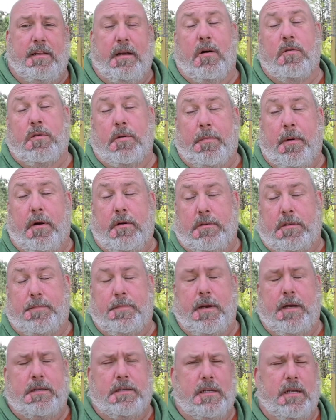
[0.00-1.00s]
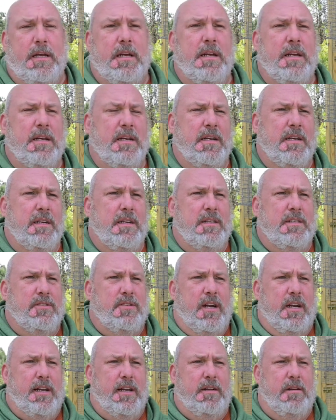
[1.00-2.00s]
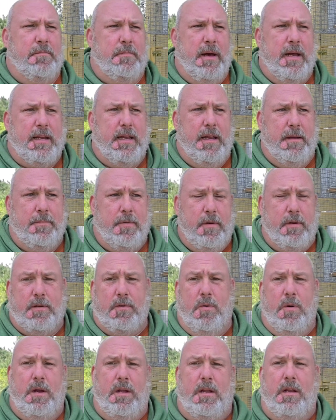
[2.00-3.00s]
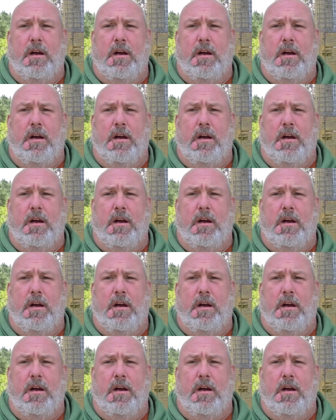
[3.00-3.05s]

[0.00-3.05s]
the older birds especially, try to get on back in pretty quick.